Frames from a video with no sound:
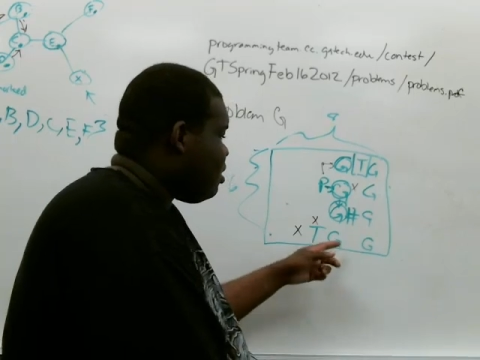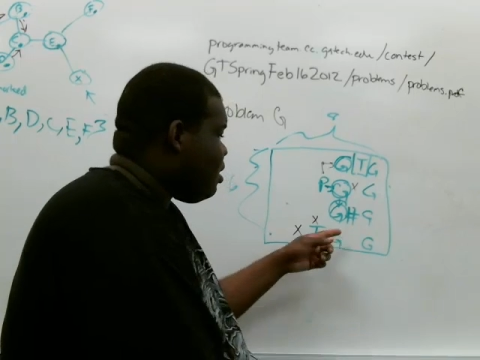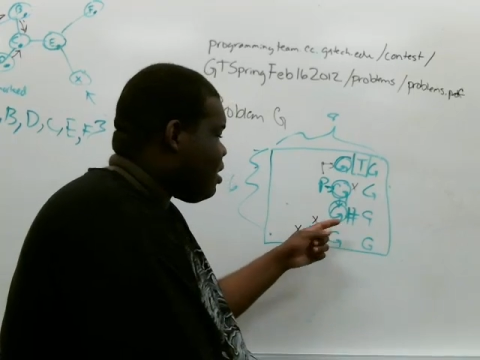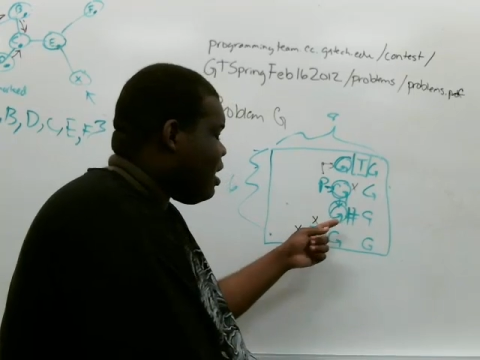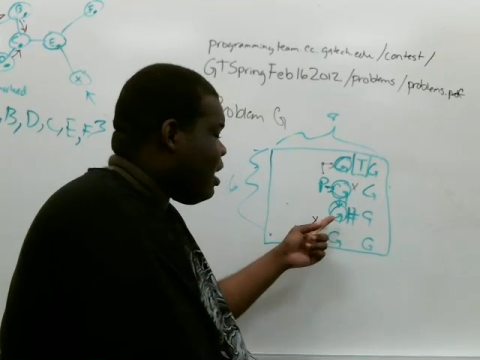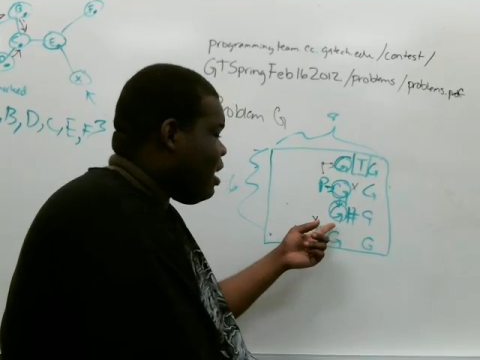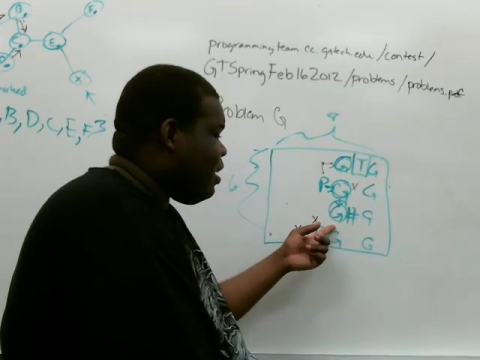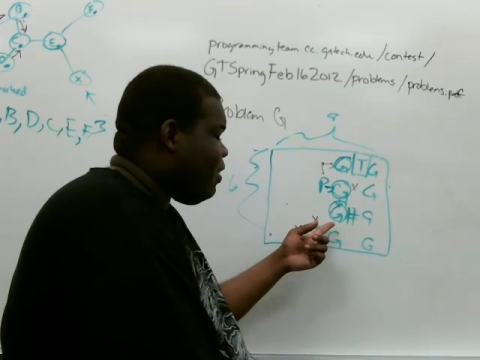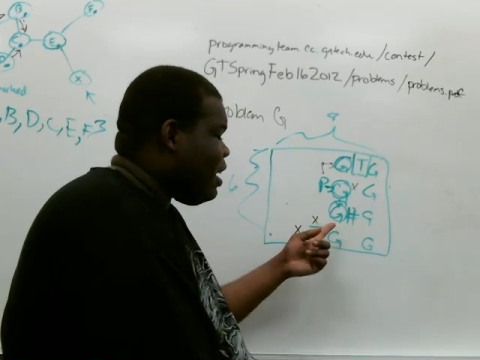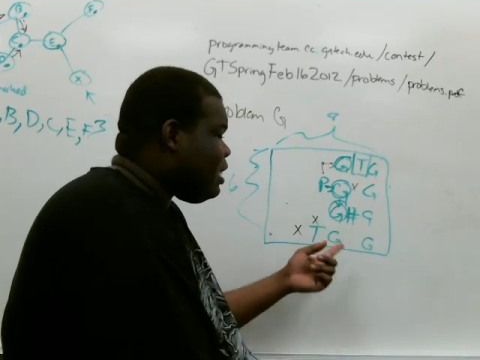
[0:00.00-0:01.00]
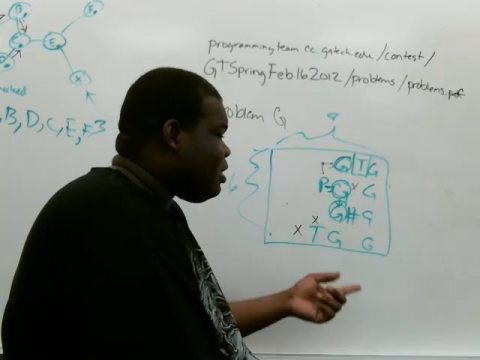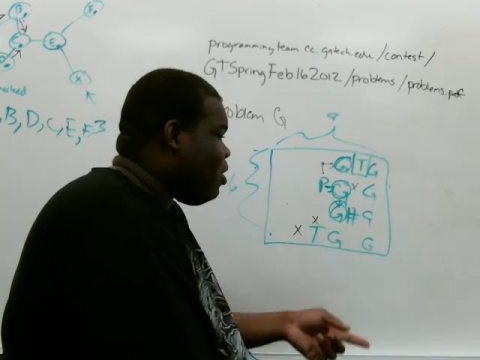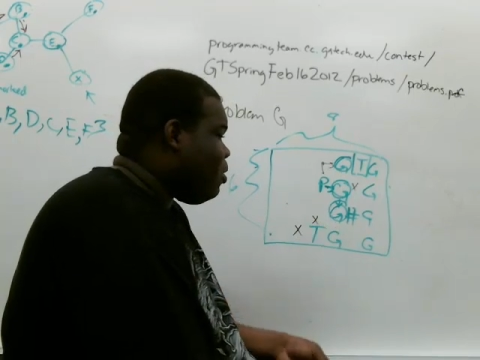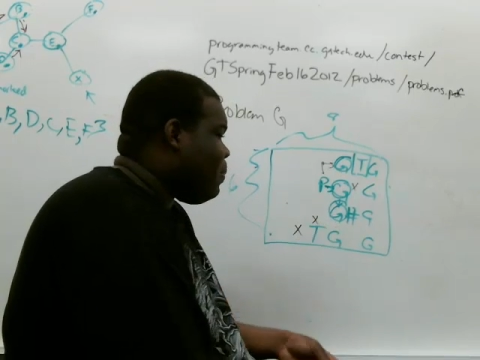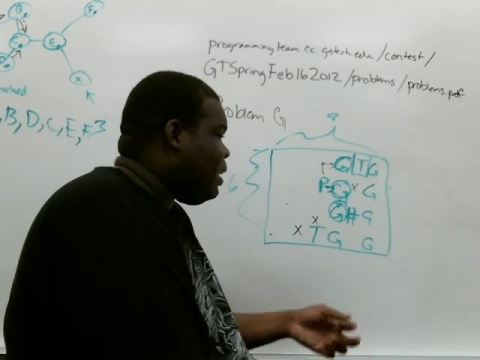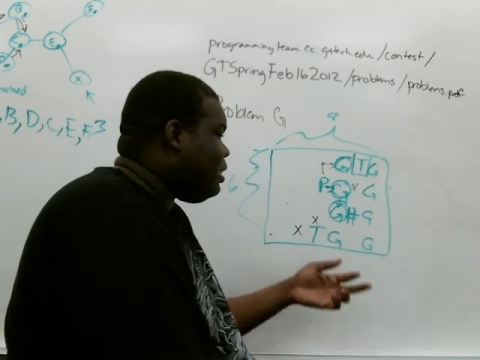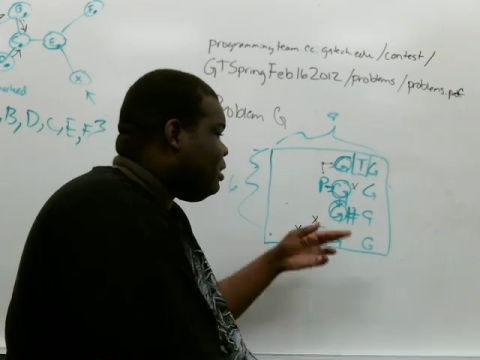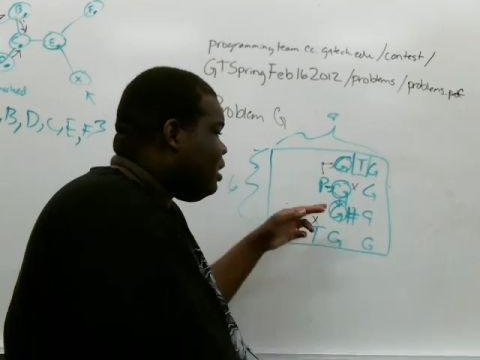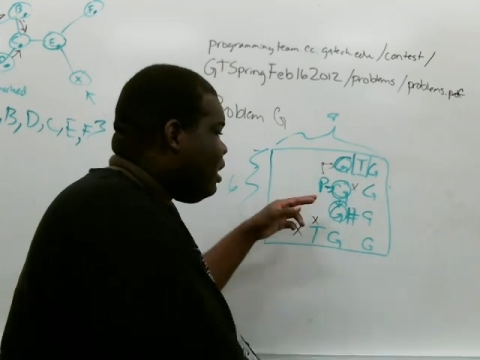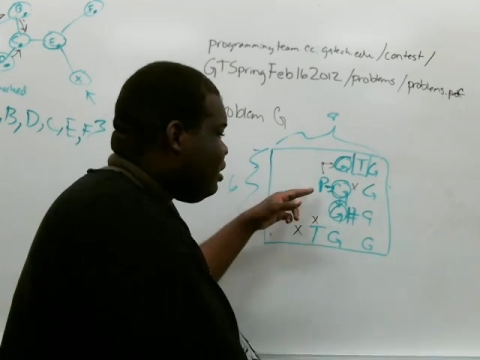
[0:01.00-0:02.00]
Okay, and the last gold
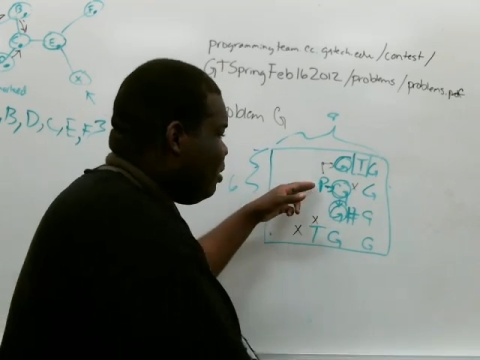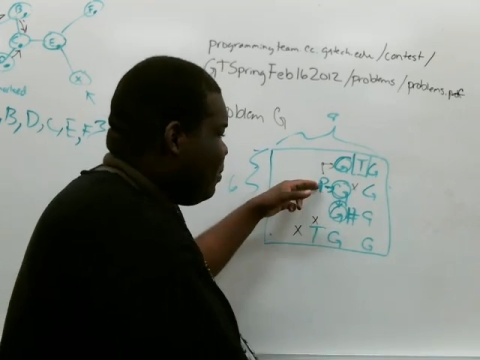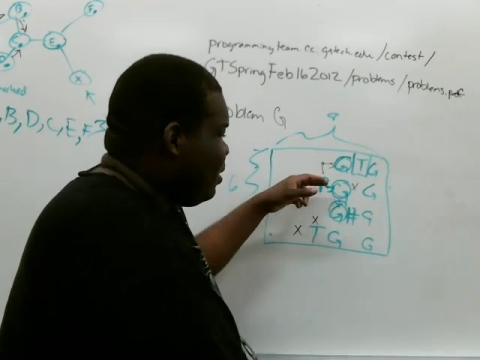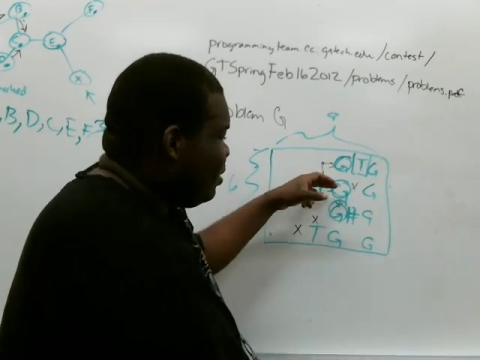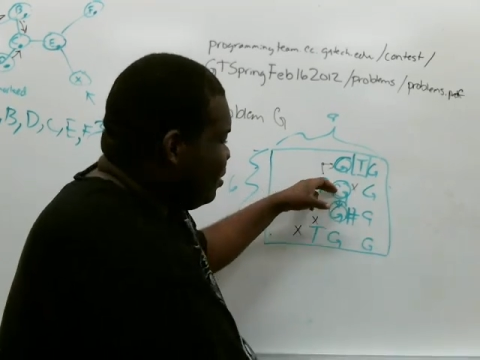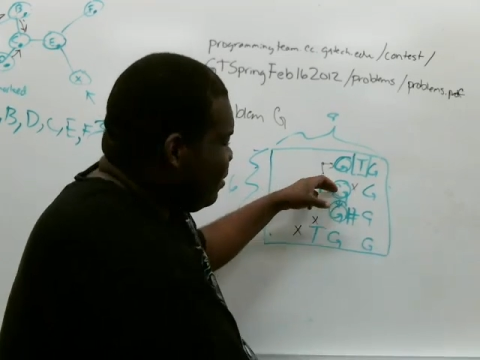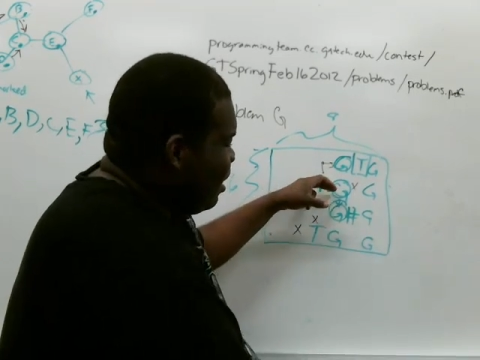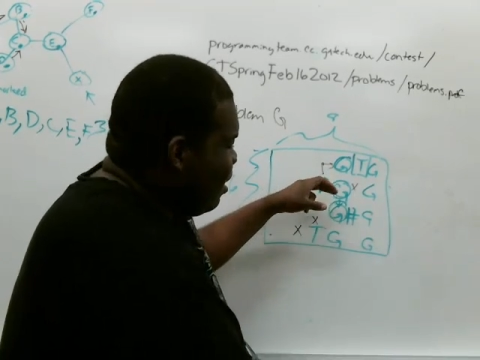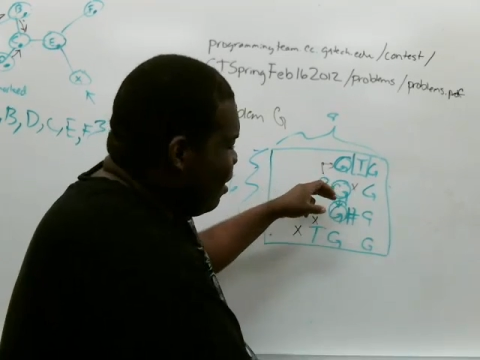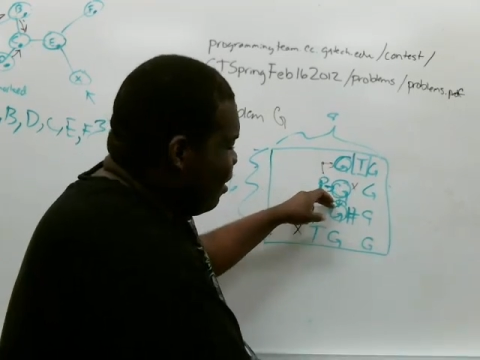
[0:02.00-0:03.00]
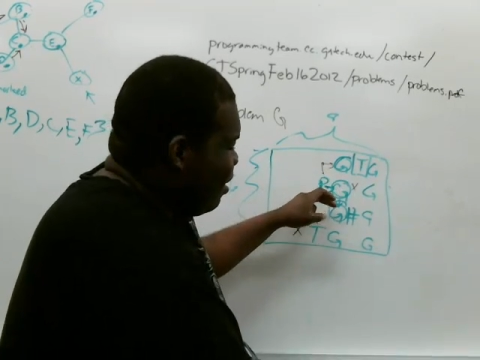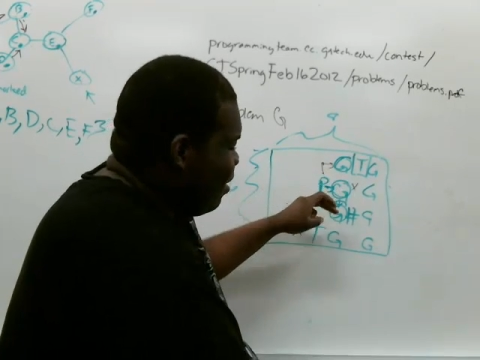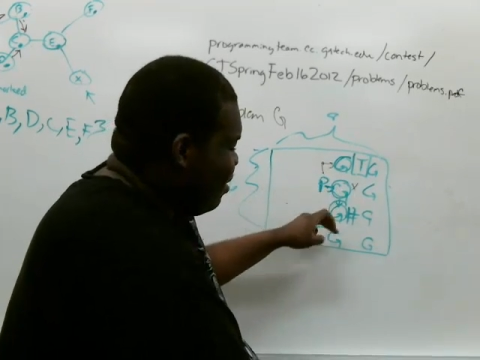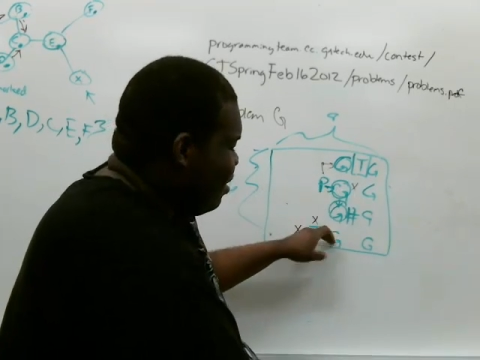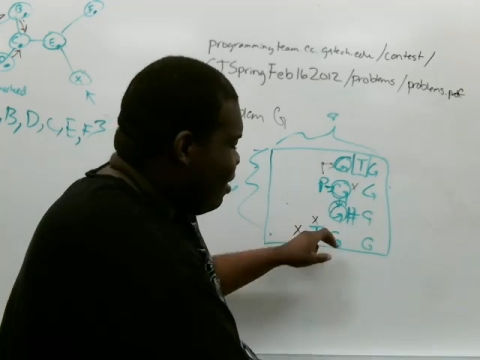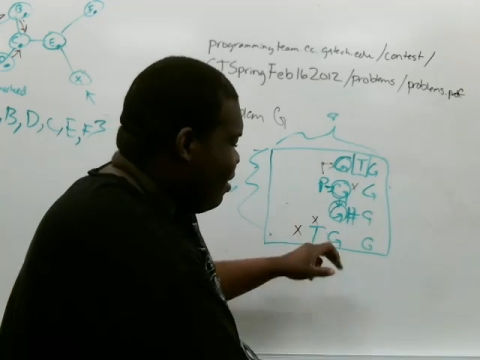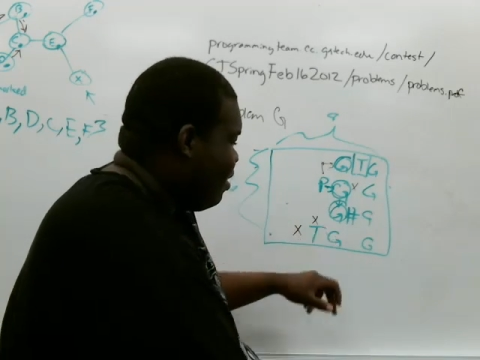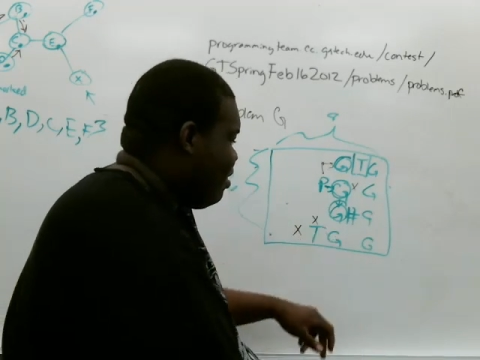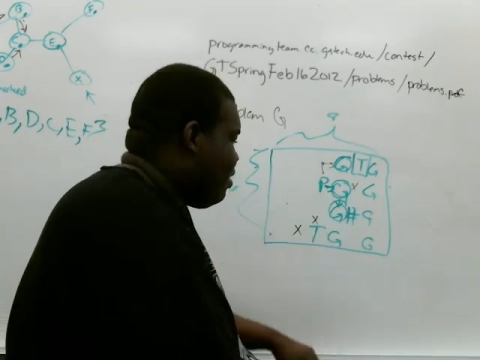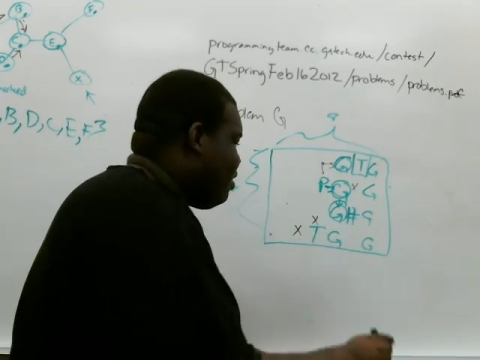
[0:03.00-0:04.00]
piece, if she moves here, here, here,